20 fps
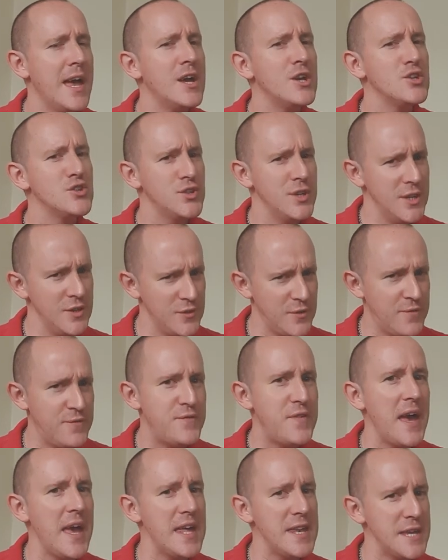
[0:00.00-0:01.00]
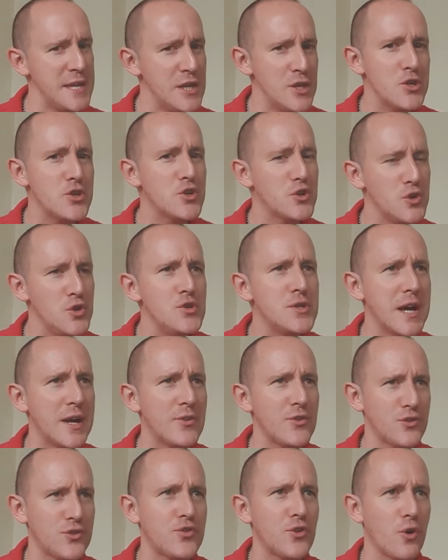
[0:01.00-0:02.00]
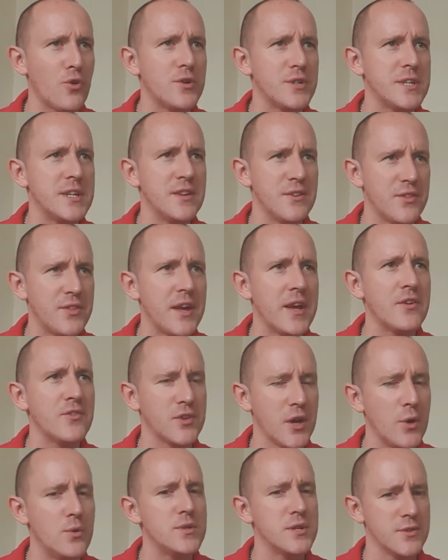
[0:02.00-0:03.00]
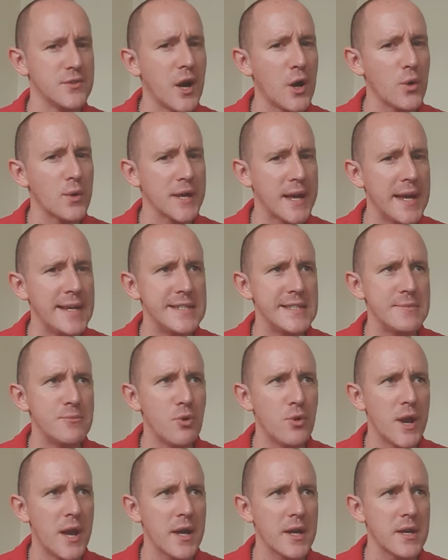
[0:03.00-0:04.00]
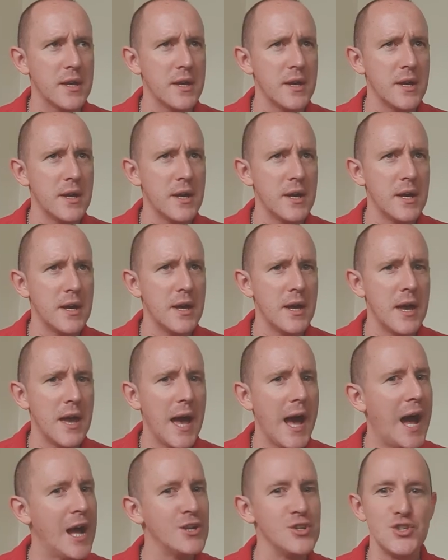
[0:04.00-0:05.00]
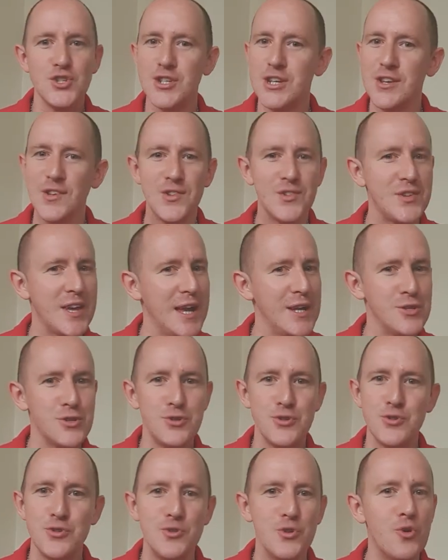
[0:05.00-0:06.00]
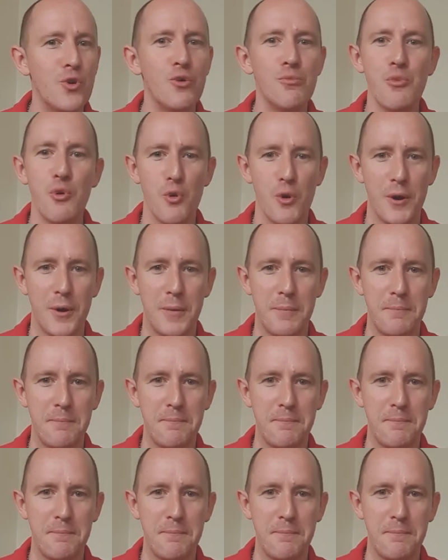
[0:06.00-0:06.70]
"She's very good at sorting things out, is our Katie Morag." And she said no more.